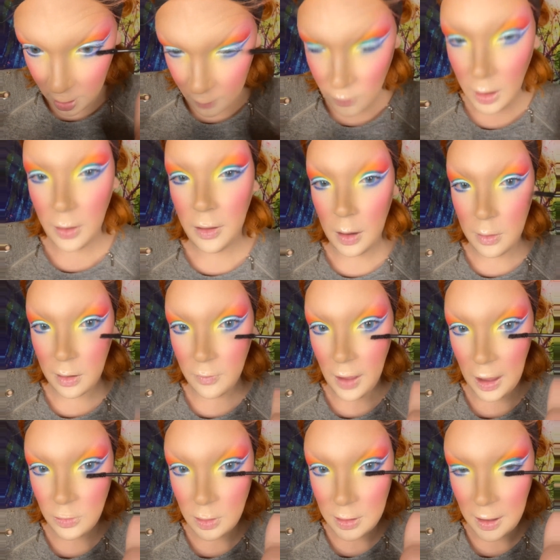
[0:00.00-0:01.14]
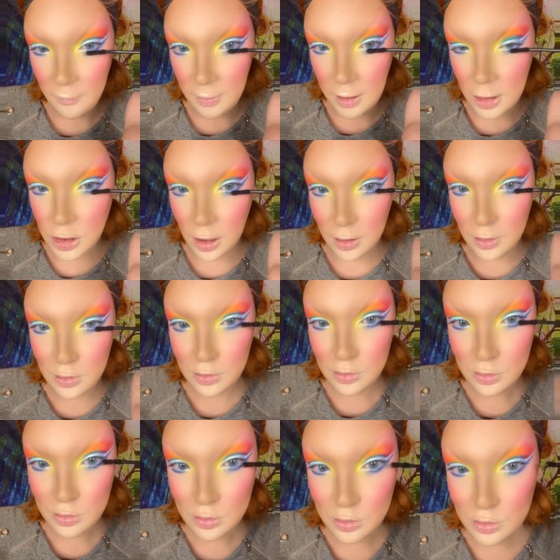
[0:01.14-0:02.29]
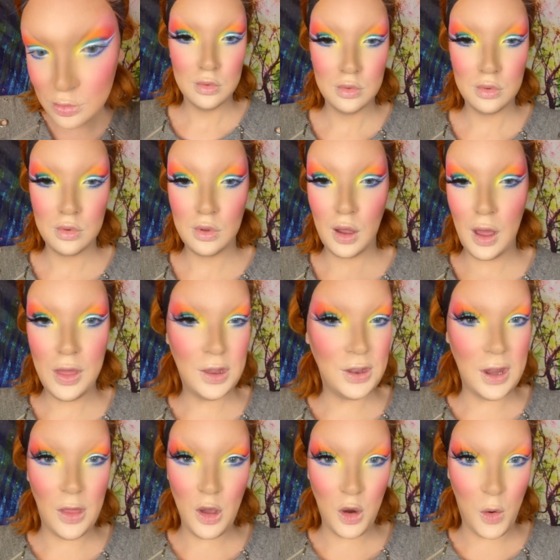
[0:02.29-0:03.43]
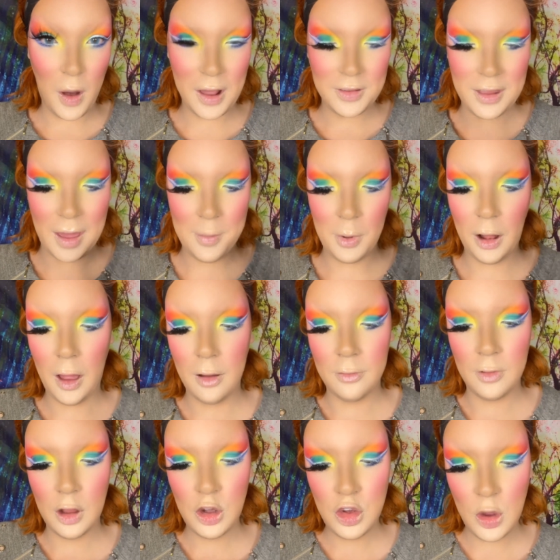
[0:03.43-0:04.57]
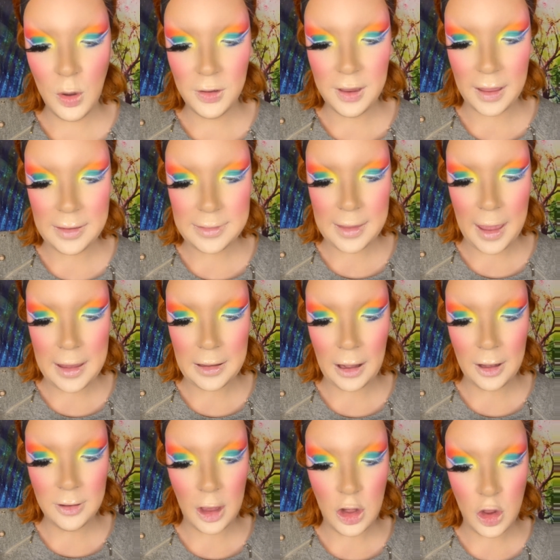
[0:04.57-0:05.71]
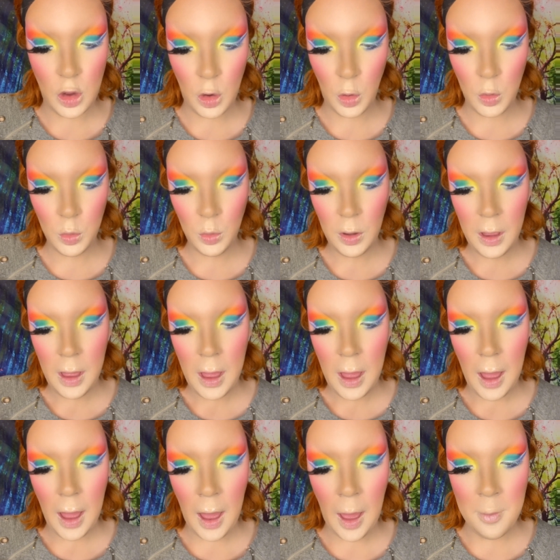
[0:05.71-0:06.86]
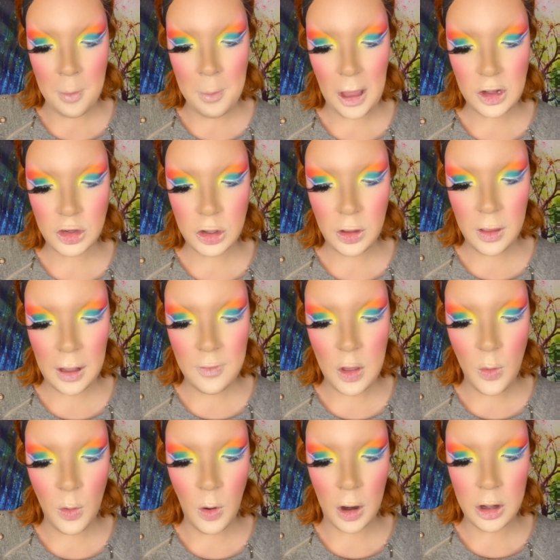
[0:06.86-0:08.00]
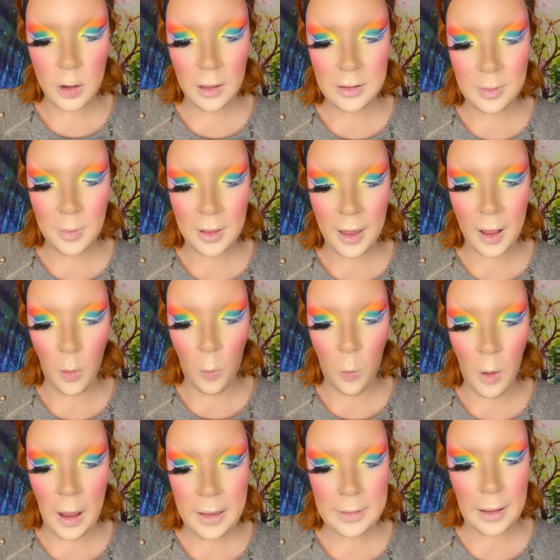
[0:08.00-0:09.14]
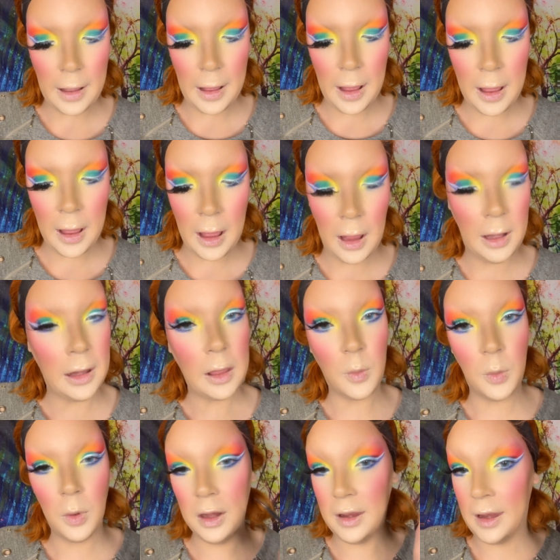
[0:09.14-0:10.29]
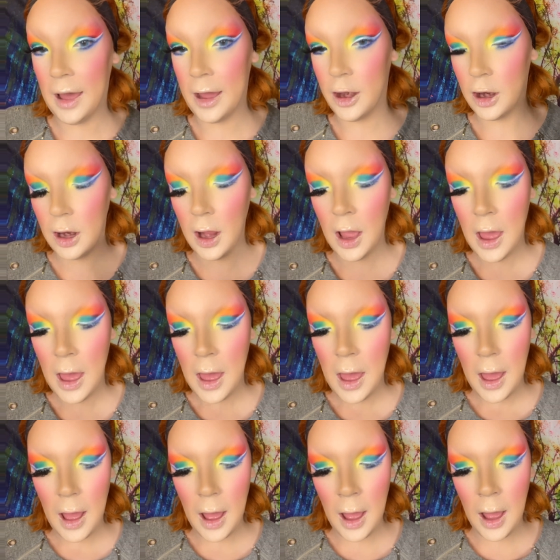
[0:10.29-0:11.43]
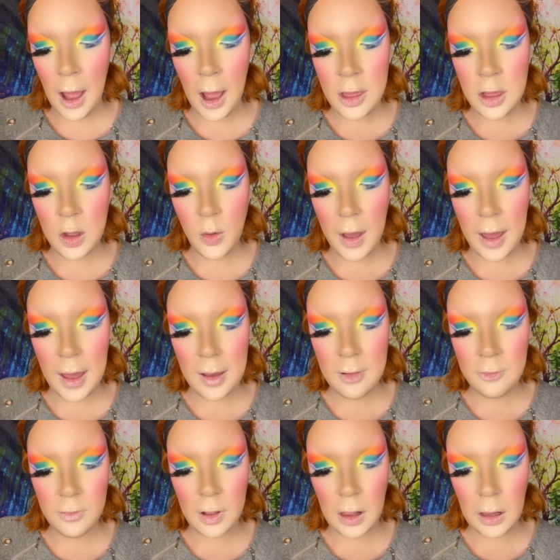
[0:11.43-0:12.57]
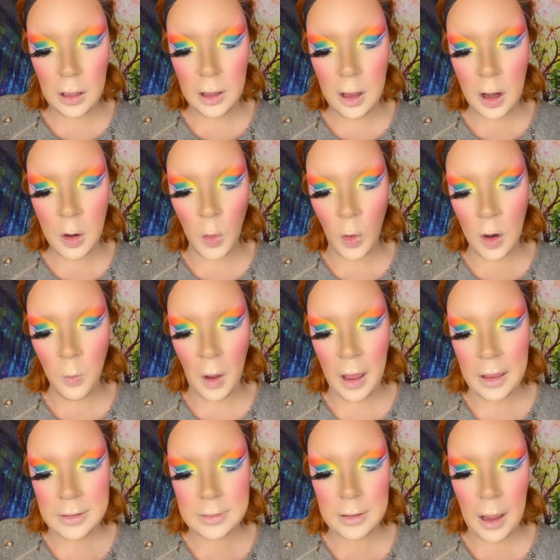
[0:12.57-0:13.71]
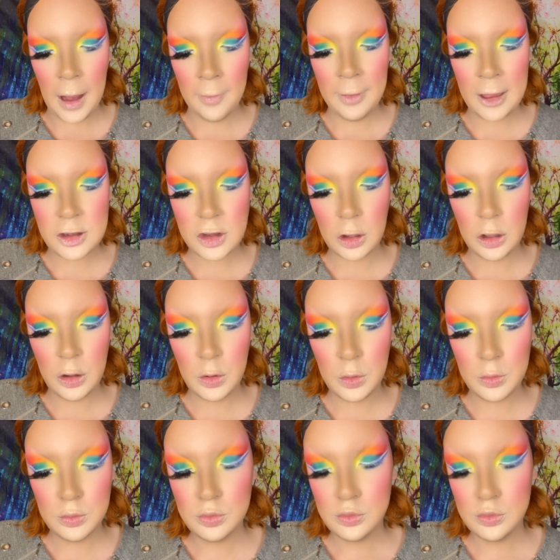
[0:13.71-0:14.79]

for a little bit of extra definition. This is another great example of do as I say, not as I do. Make sure that if you are doing something like white liquid liner, you have clear or white eyelash glue.